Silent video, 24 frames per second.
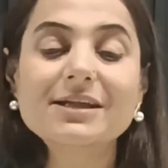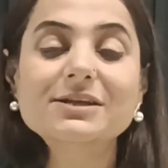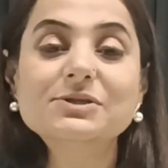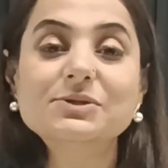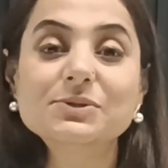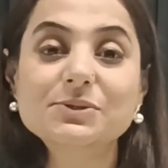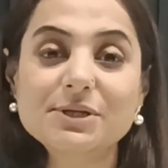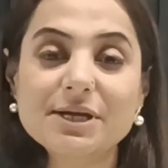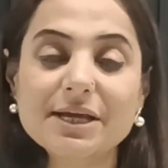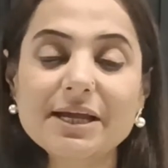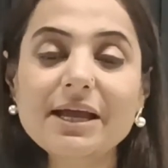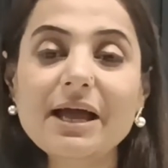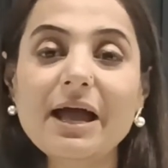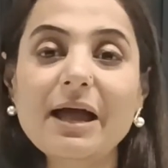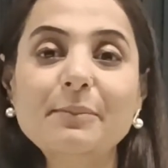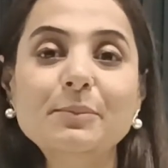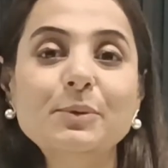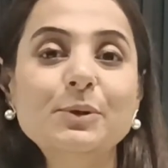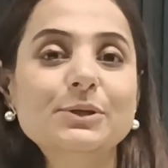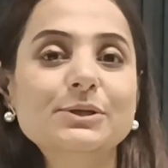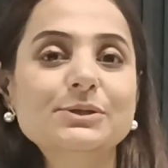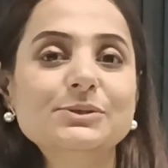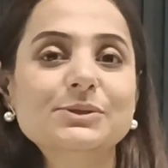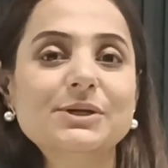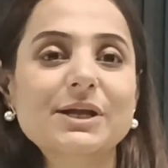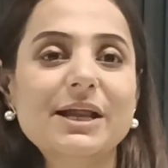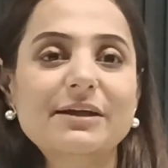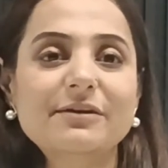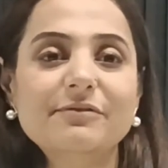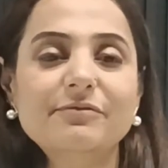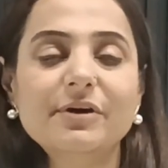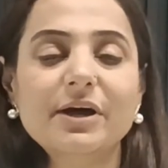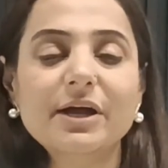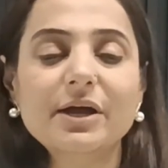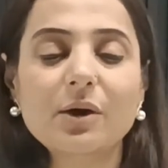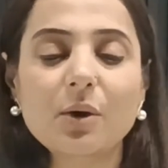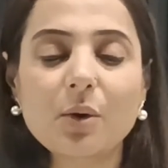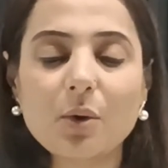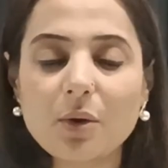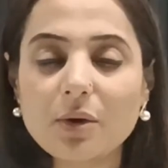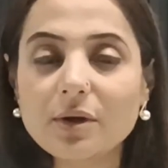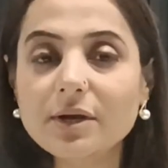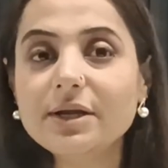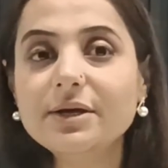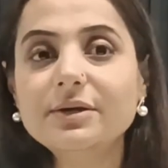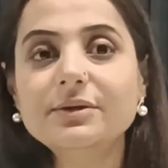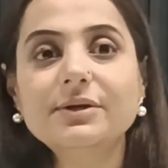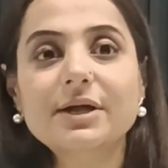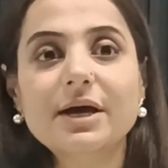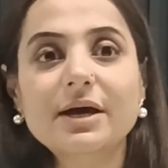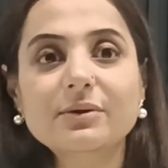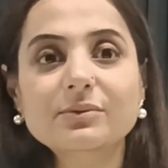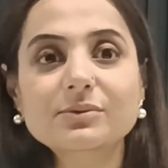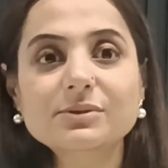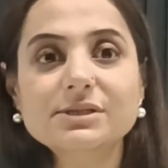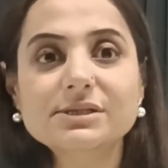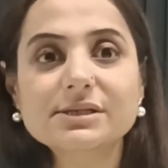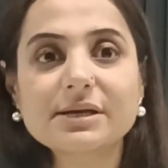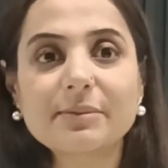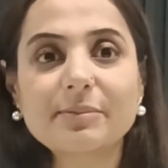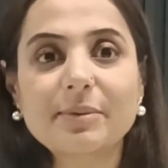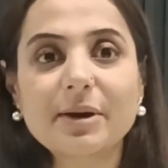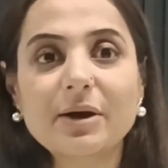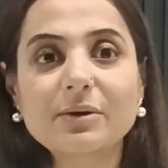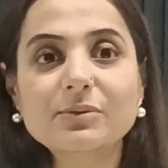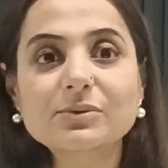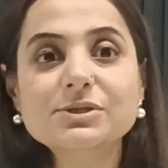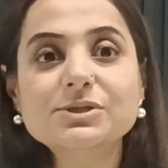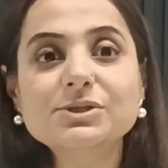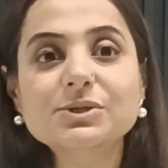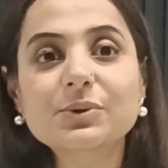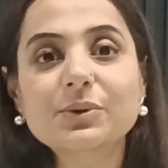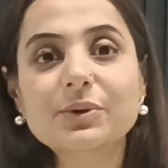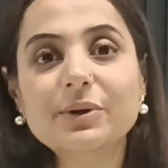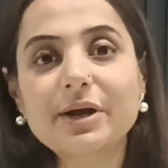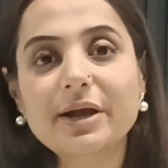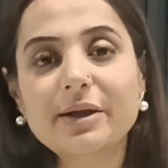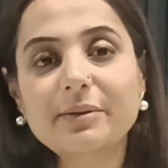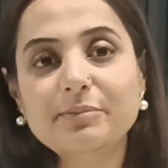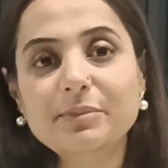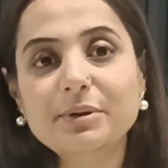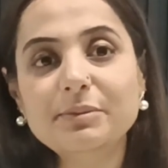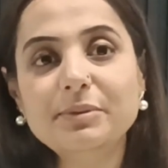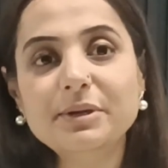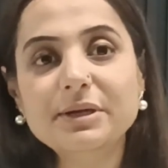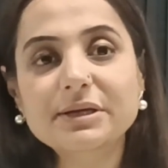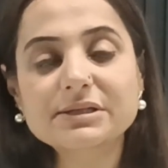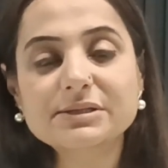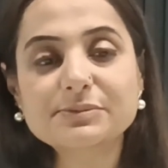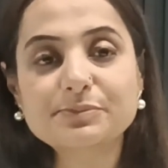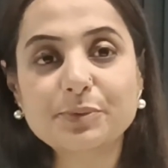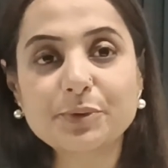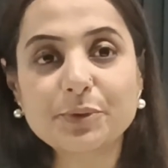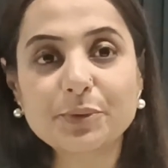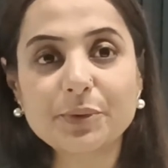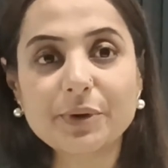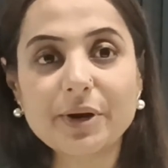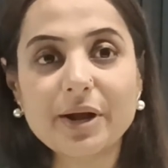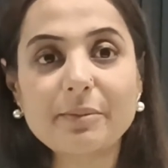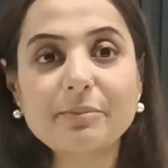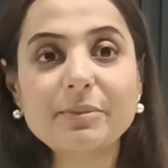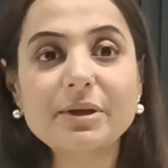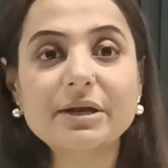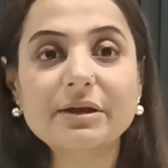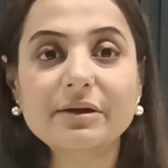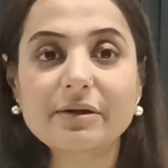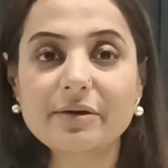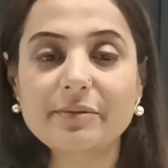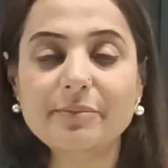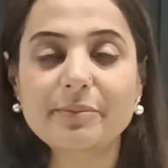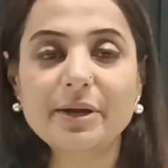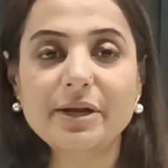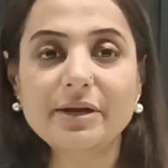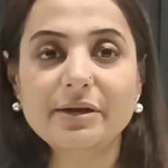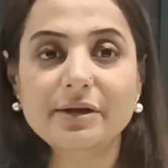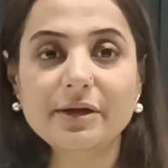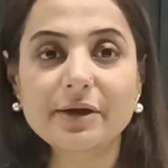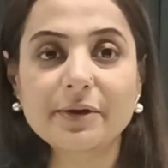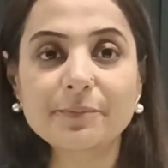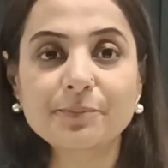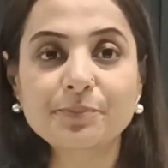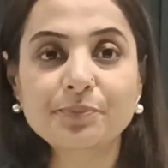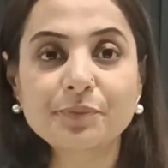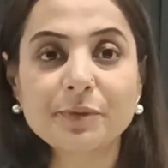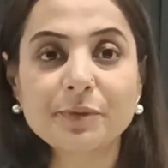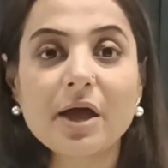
Today I am going to clarify all your doubts about your MBBS program in Armenia.